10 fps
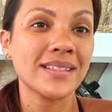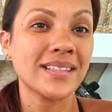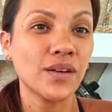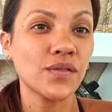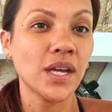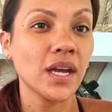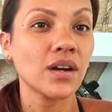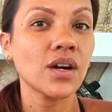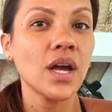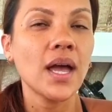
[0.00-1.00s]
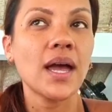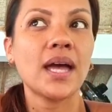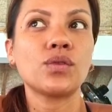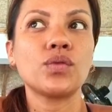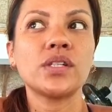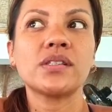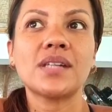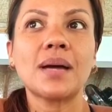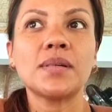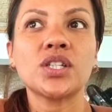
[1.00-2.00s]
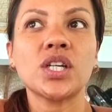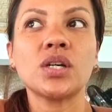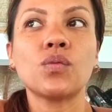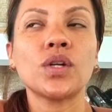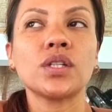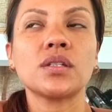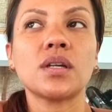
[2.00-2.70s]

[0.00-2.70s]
self-care and reestablishing what